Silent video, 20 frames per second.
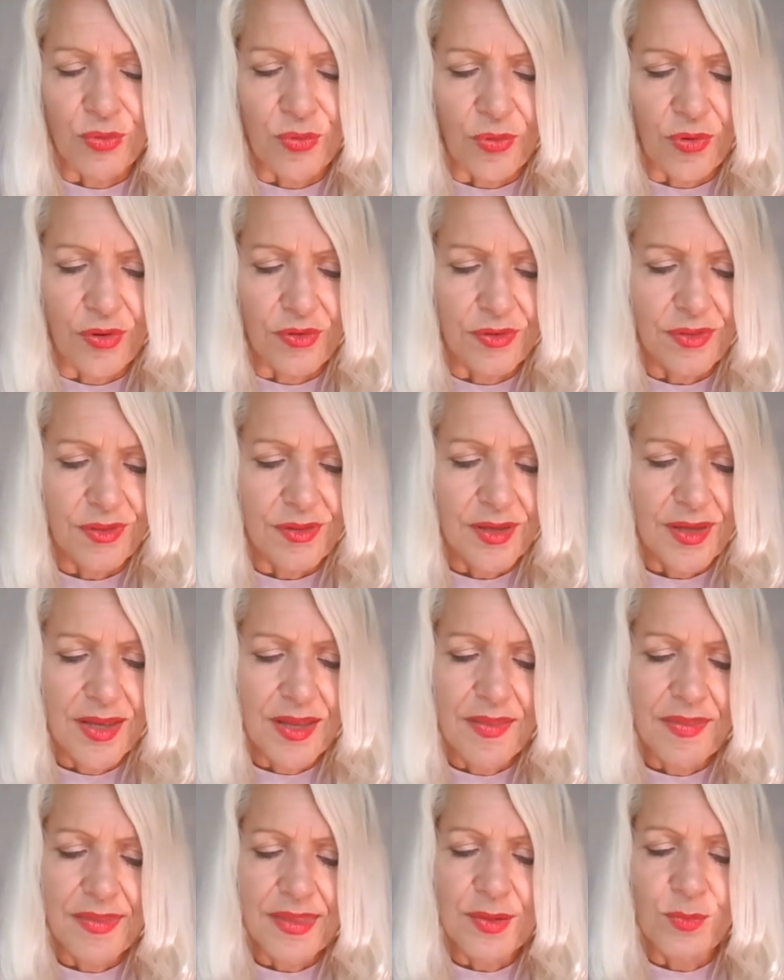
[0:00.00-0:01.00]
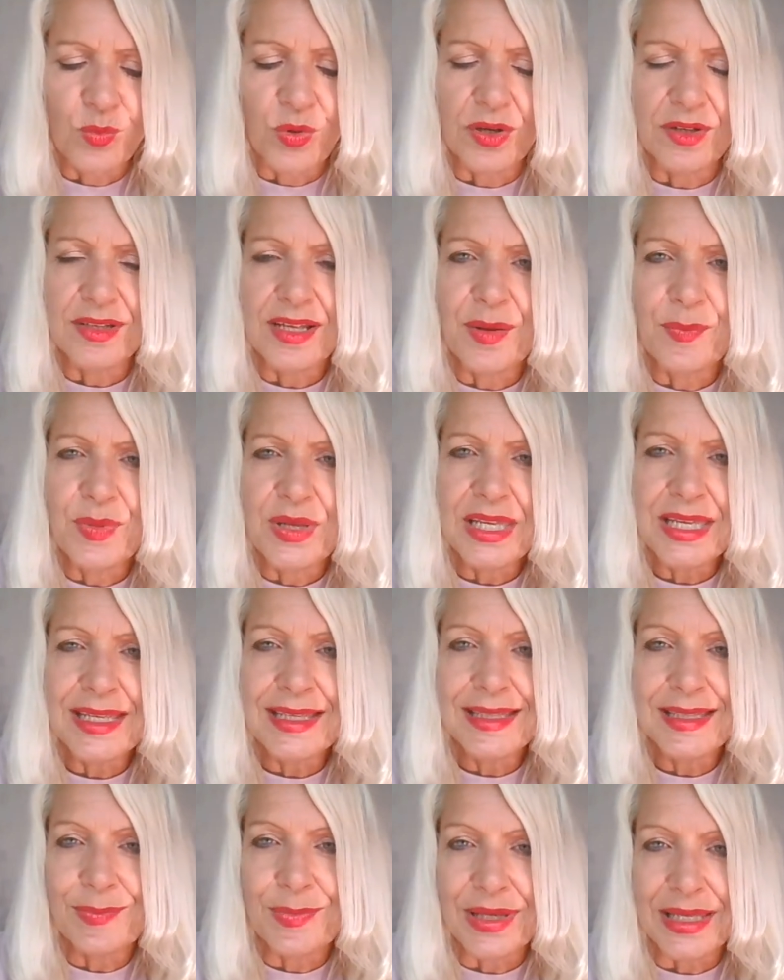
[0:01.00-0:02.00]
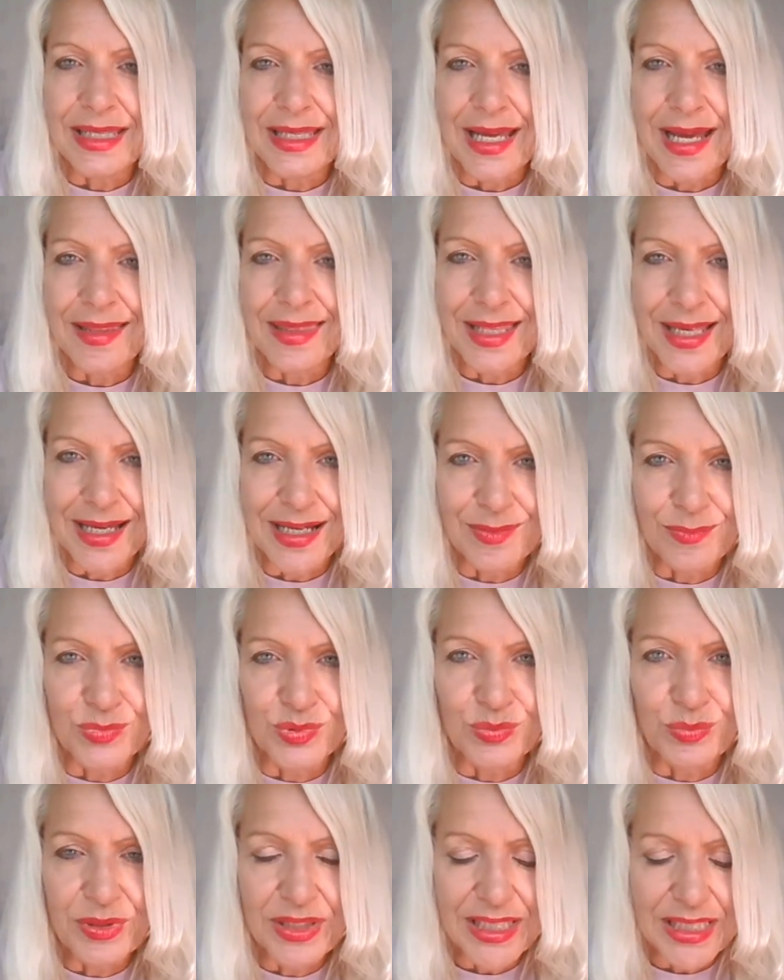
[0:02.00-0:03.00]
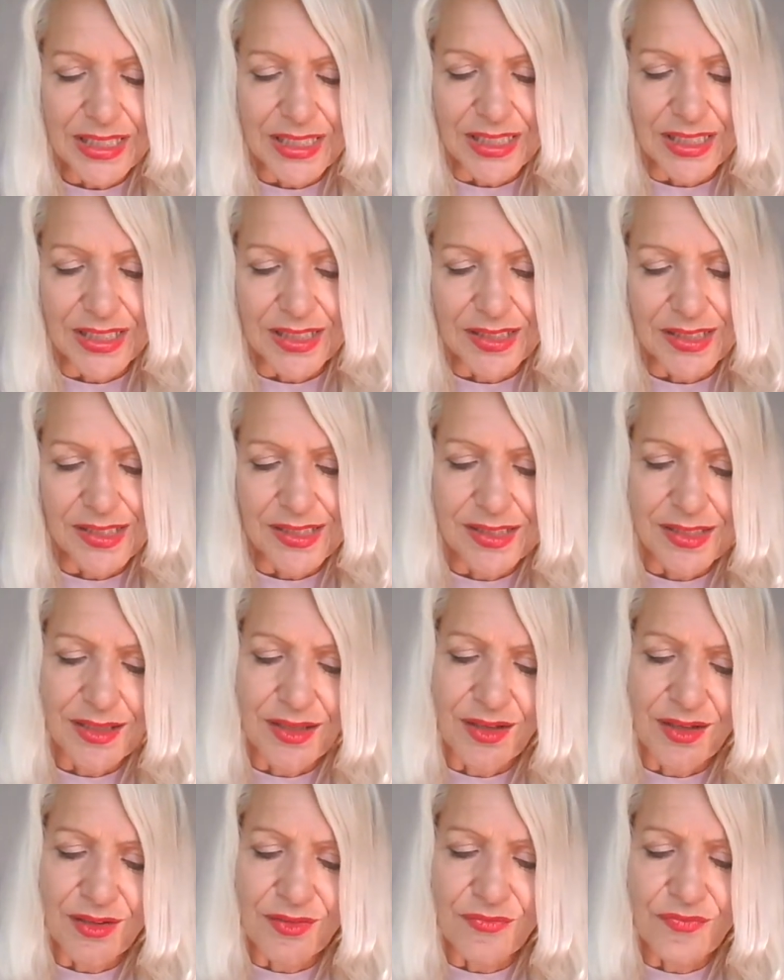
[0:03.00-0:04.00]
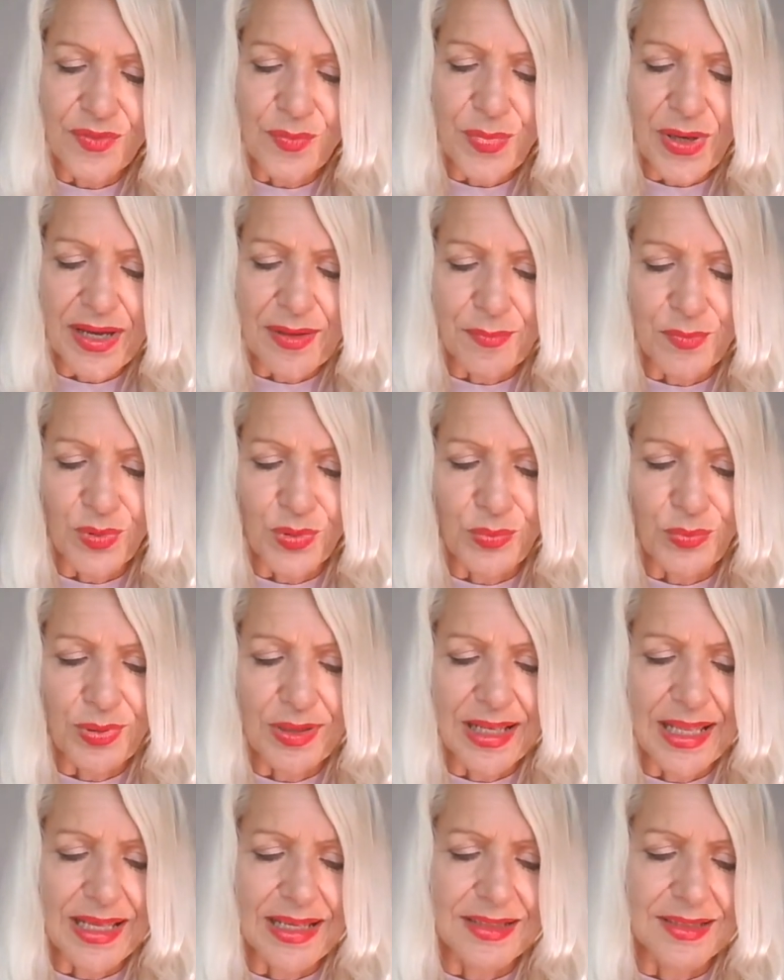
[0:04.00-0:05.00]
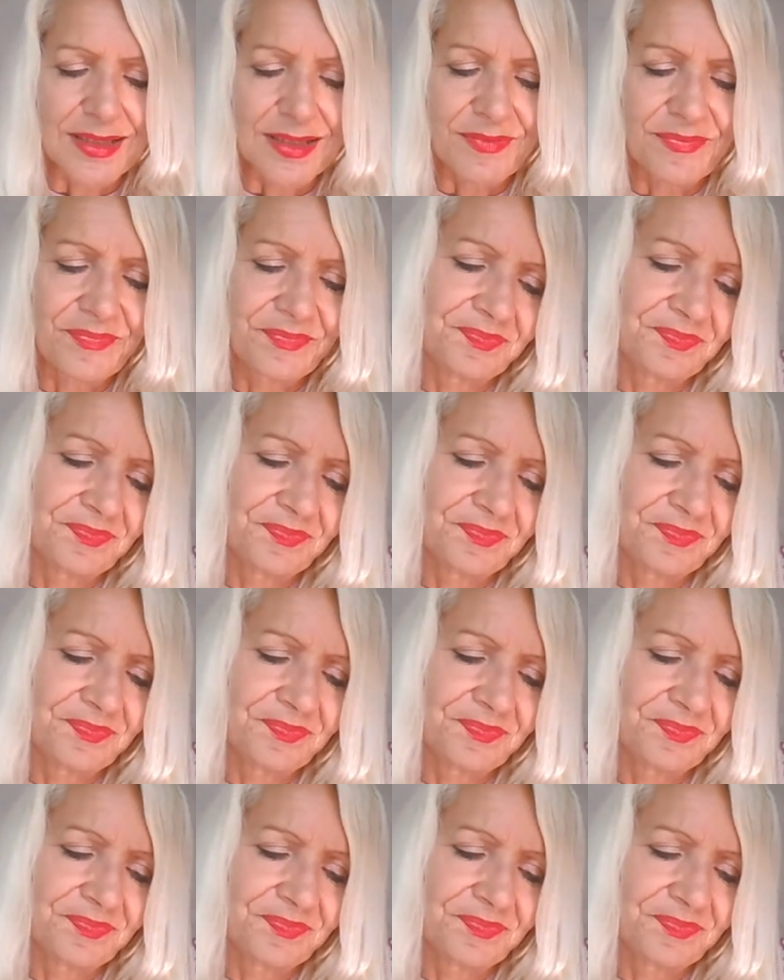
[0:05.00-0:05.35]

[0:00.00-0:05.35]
growth than what appeared to be at the humble beginnings of the bamboo plant.